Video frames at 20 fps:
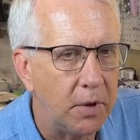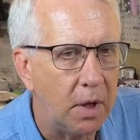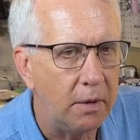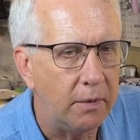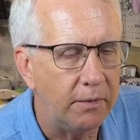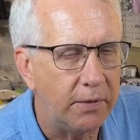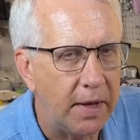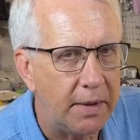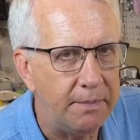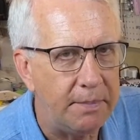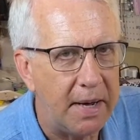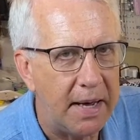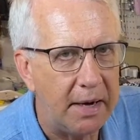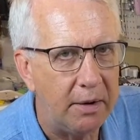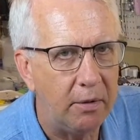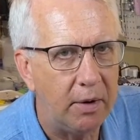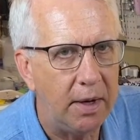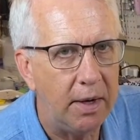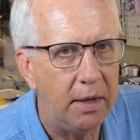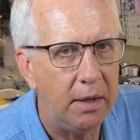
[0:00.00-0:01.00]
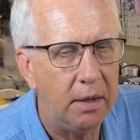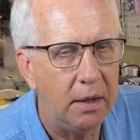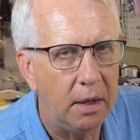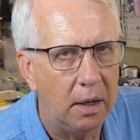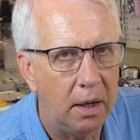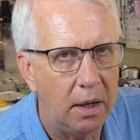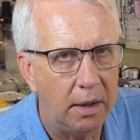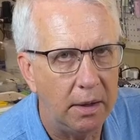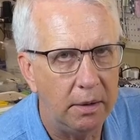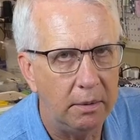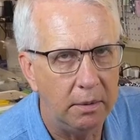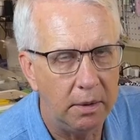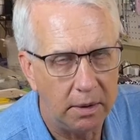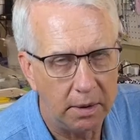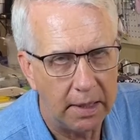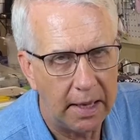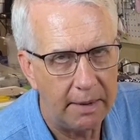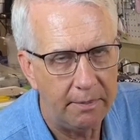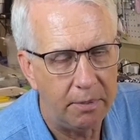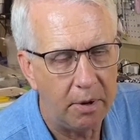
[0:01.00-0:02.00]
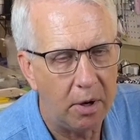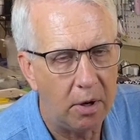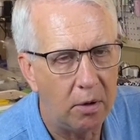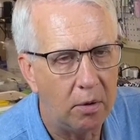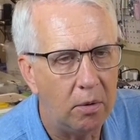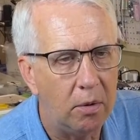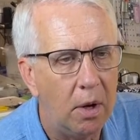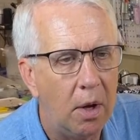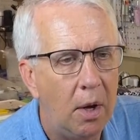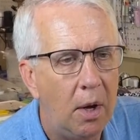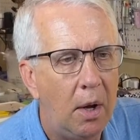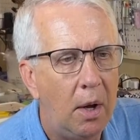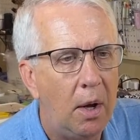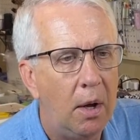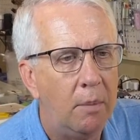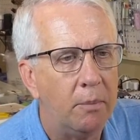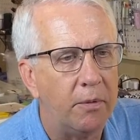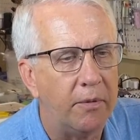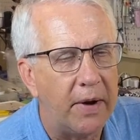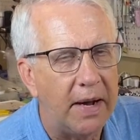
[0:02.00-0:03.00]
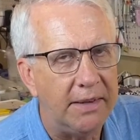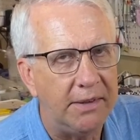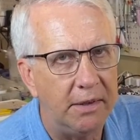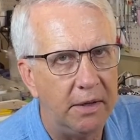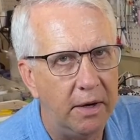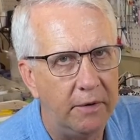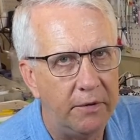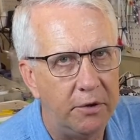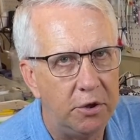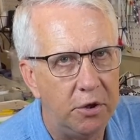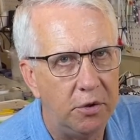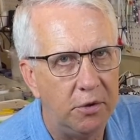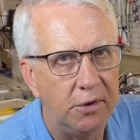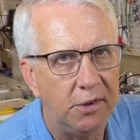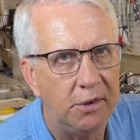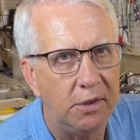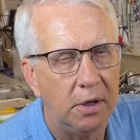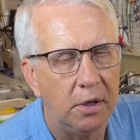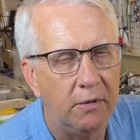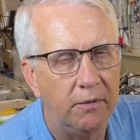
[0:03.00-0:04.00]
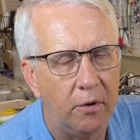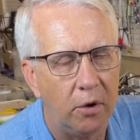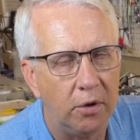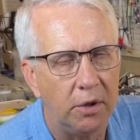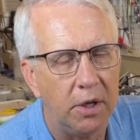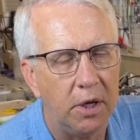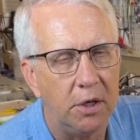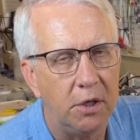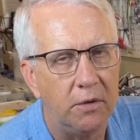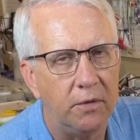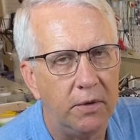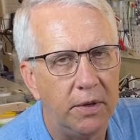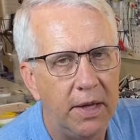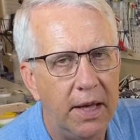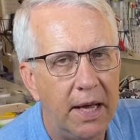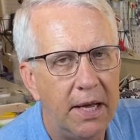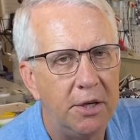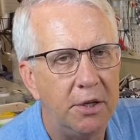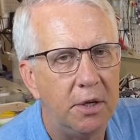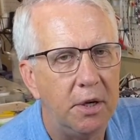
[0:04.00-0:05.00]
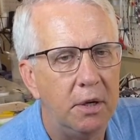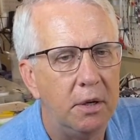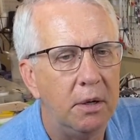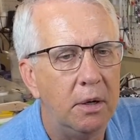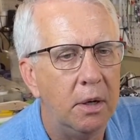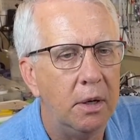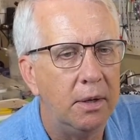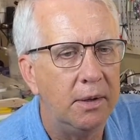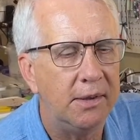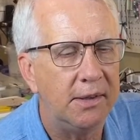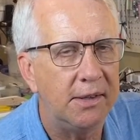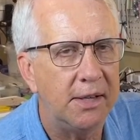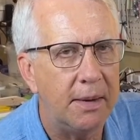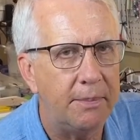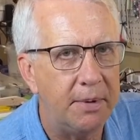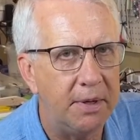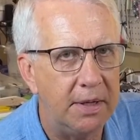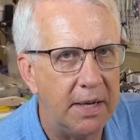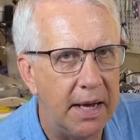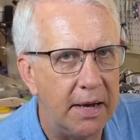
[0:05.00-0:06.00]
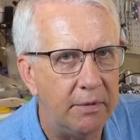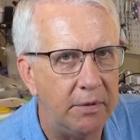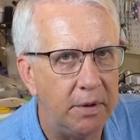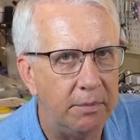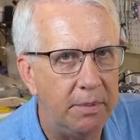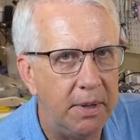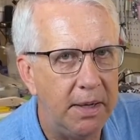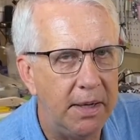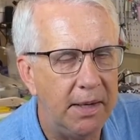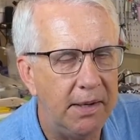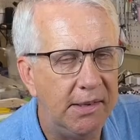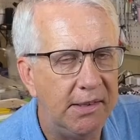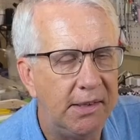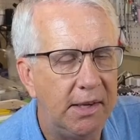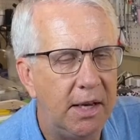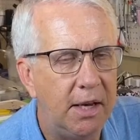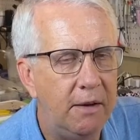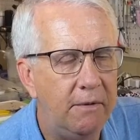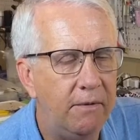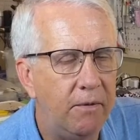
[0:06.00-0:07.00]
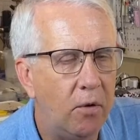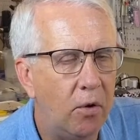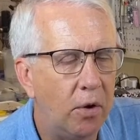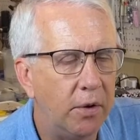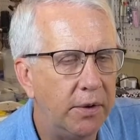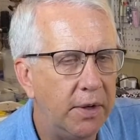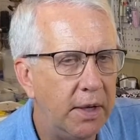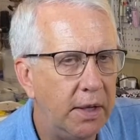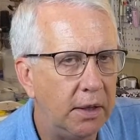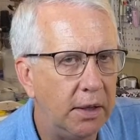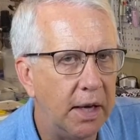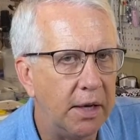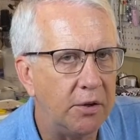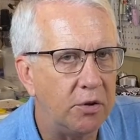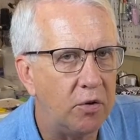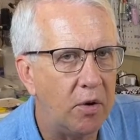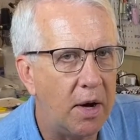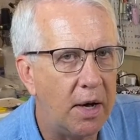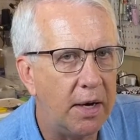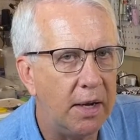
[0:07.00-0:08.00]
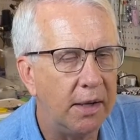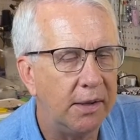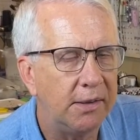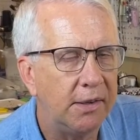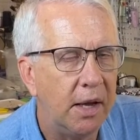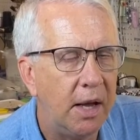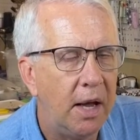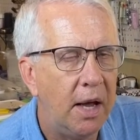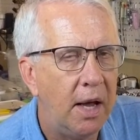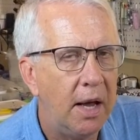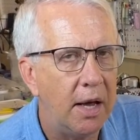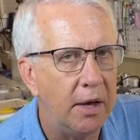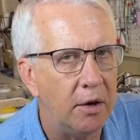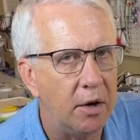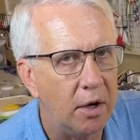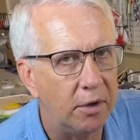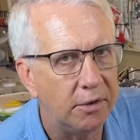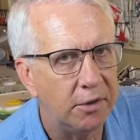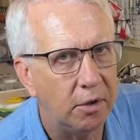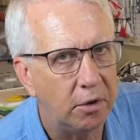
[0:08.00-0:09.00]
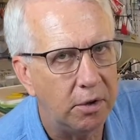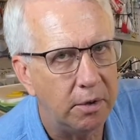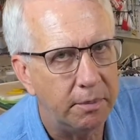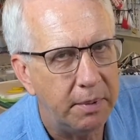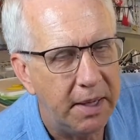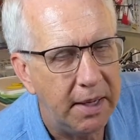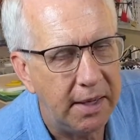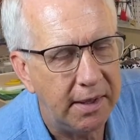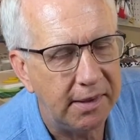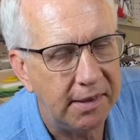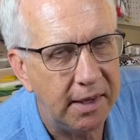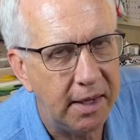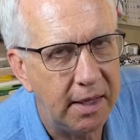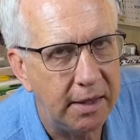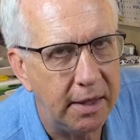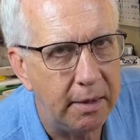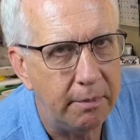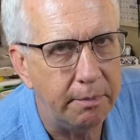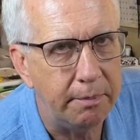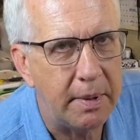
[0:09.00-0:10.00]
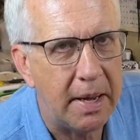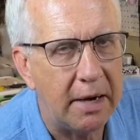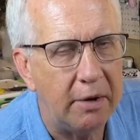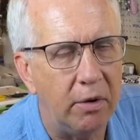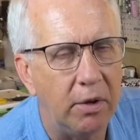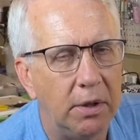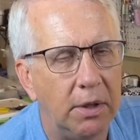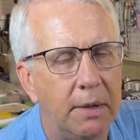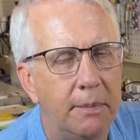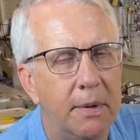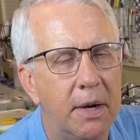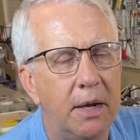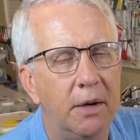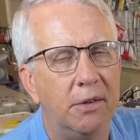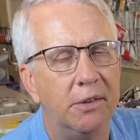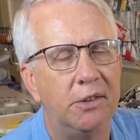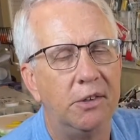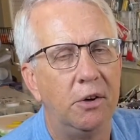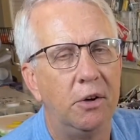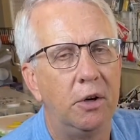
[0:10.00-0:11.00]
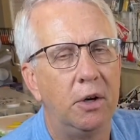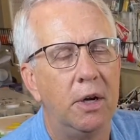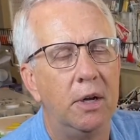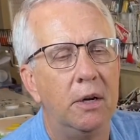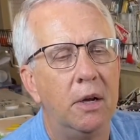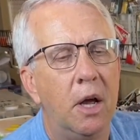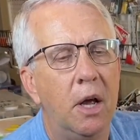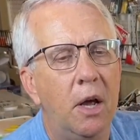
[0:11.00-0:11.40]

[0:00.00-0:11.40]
flight battery, uh, the LiPo, Provides enough juice, voltage for the engine, step it down with the BEC for the electronics, and also the BEC, the battery eliminator circuit,